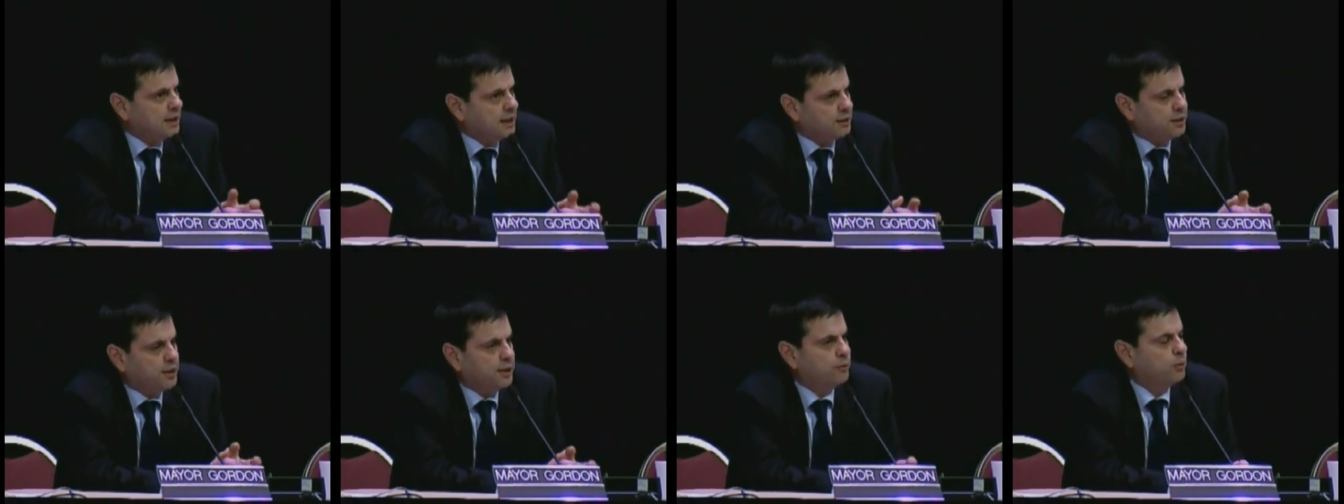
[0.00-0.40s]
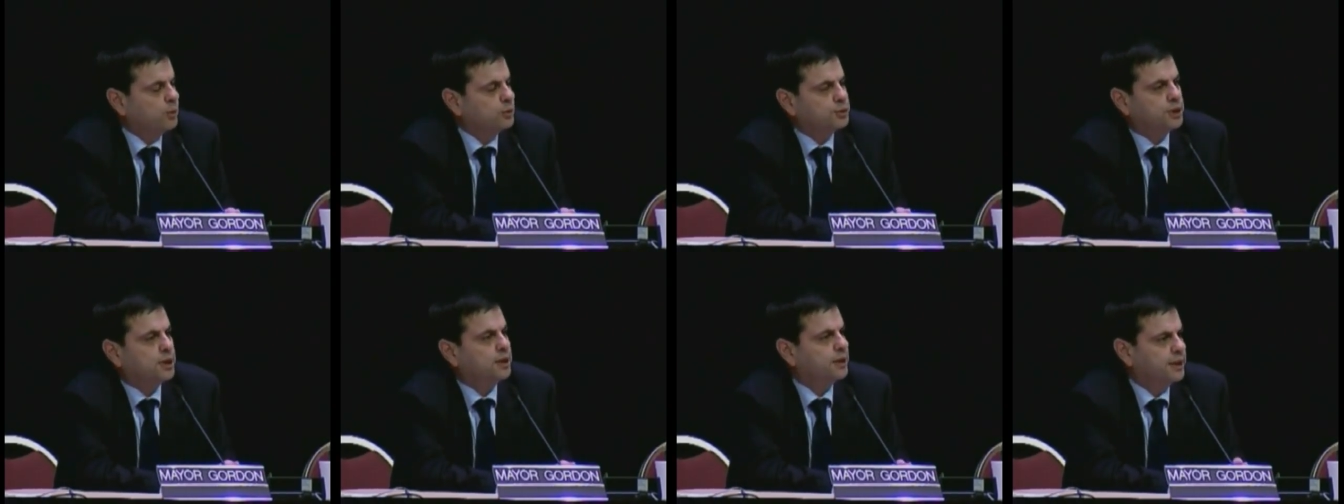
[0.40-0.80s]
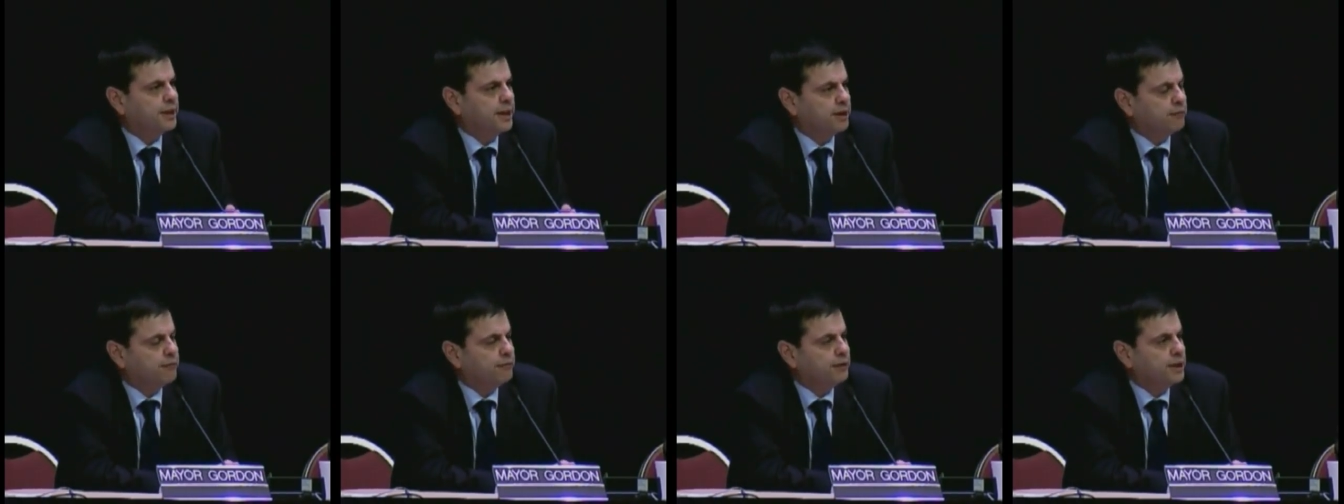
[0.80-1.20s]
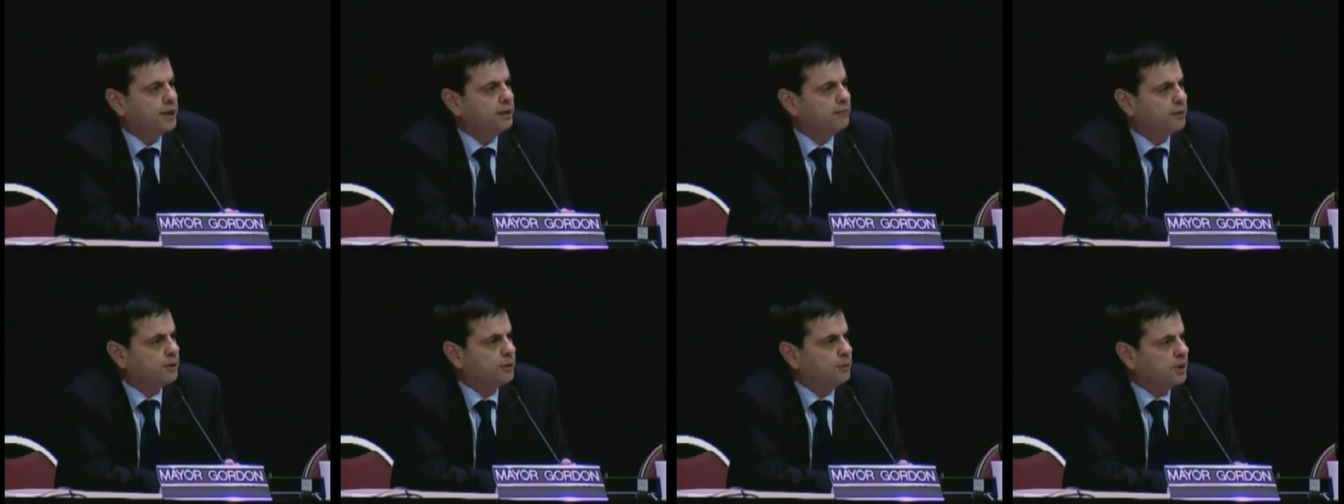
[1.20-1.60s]
think we're starting to get a
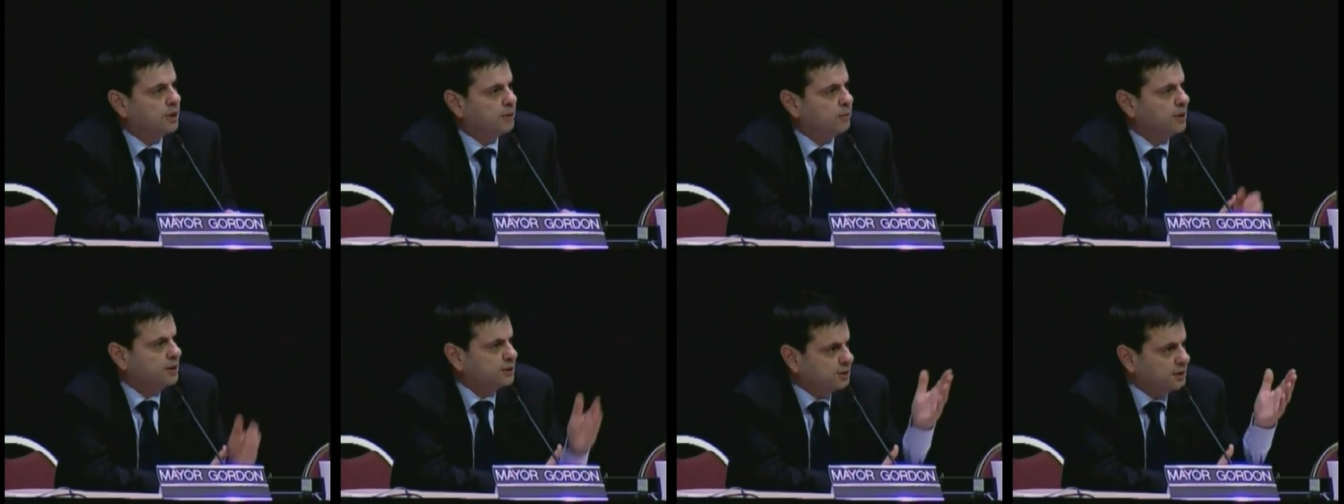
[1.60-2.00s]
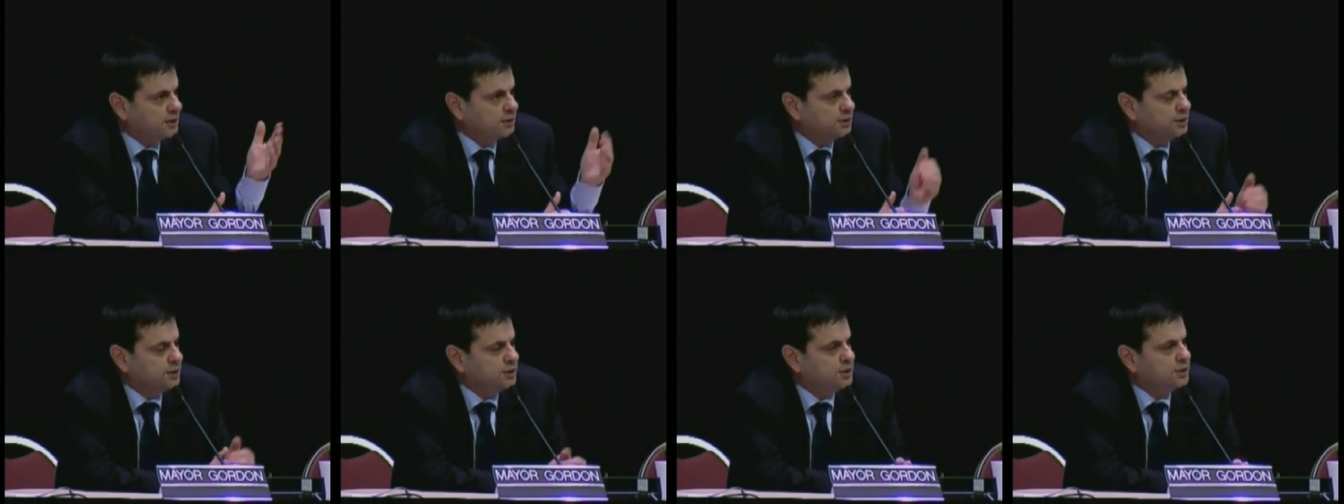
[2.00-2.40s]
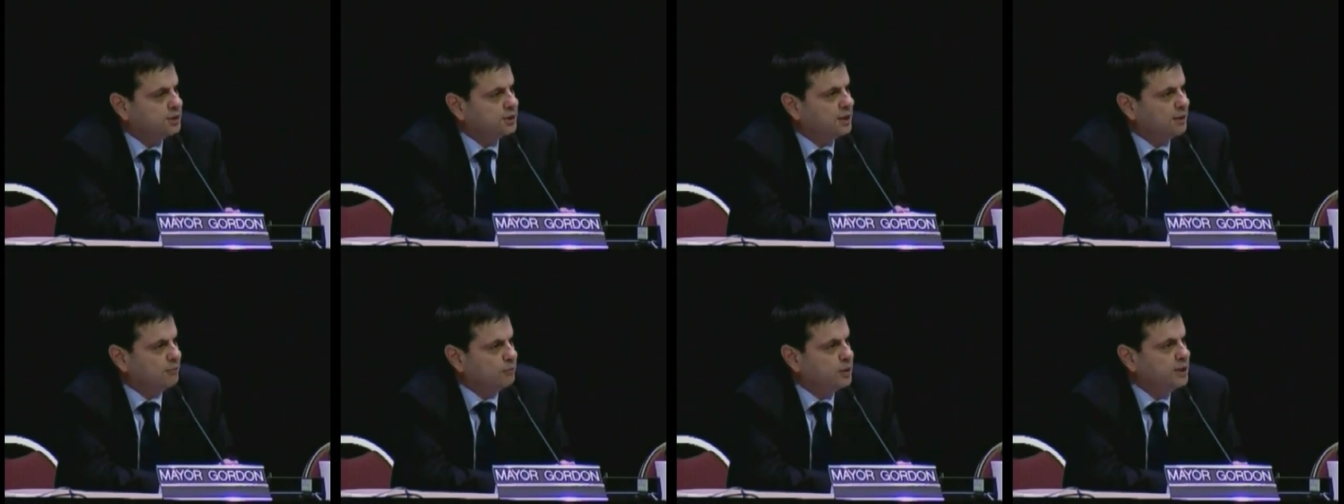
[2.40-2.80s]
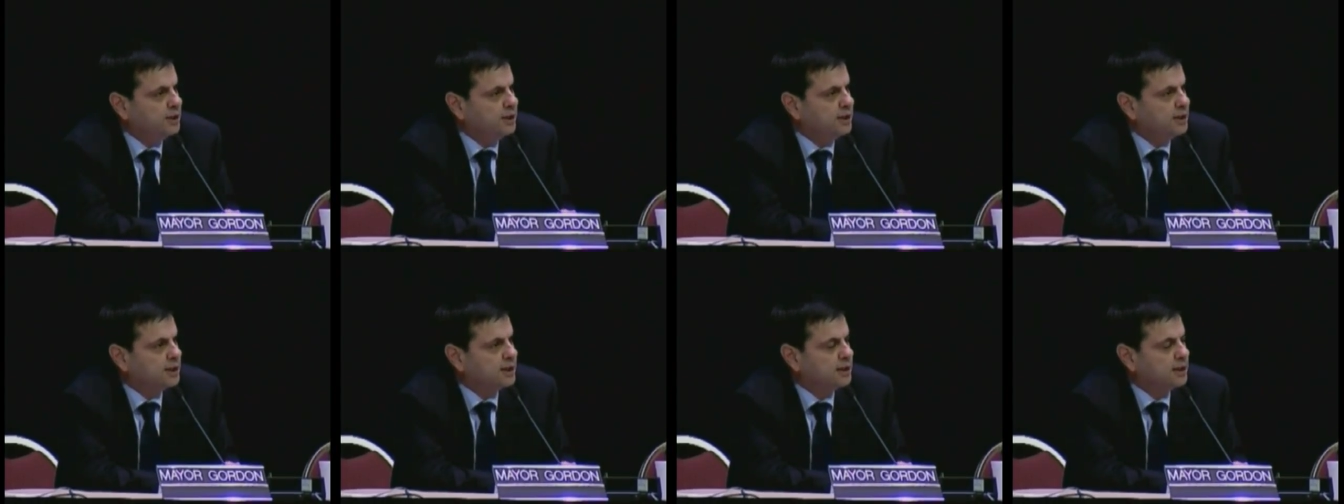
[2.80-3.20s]
flavor to our residents since it's on
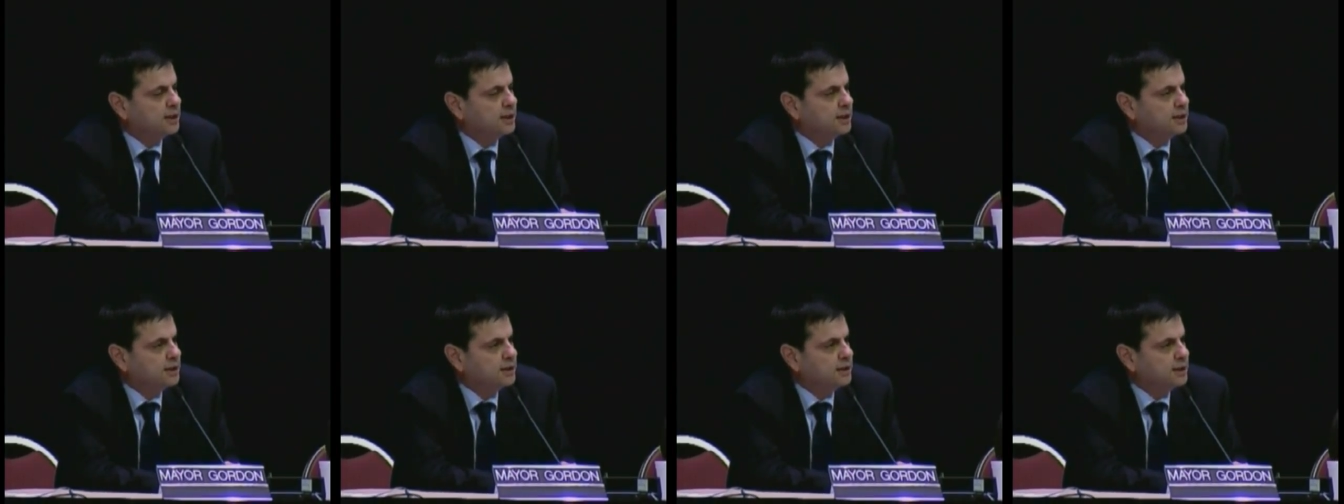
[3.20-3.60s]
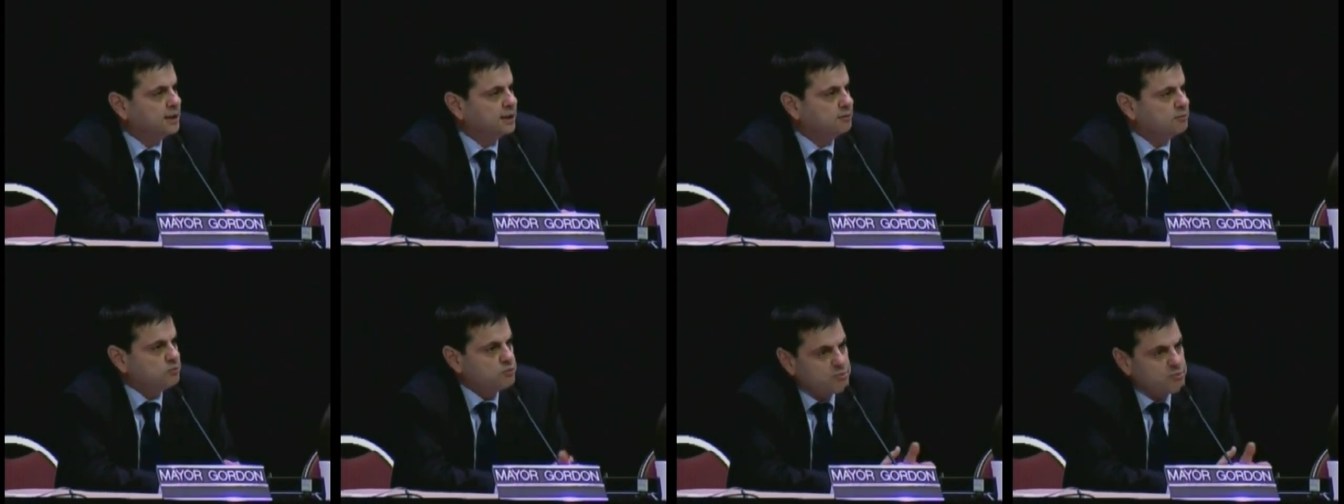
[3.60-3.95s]
media that